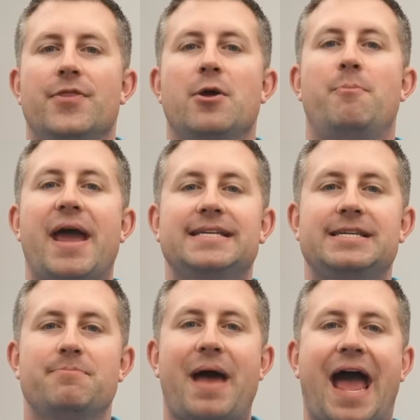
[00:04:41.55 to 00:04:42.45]
Their
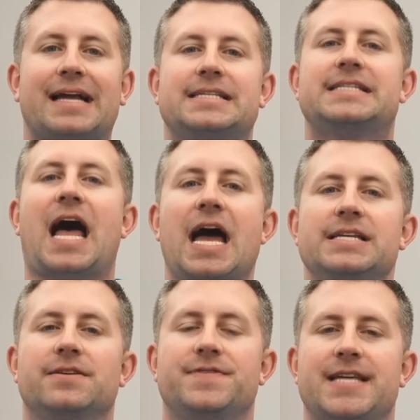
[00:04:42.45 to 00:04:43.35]
bass impact,
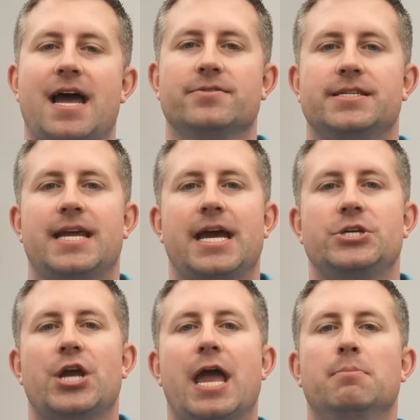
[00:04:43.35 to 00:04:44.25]
size of
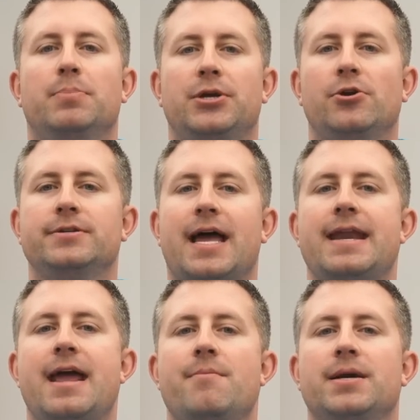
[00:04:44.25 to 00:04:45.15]
soundstage, and pure
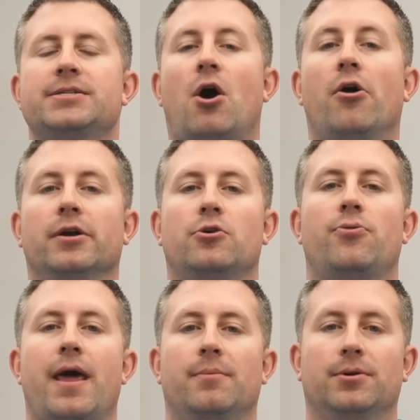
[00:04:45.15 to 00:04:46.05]
dynamics are
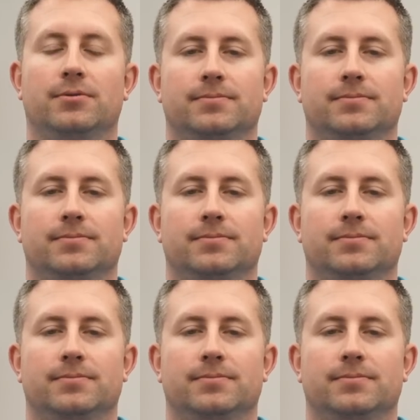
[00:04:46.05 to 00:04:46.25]
incredible.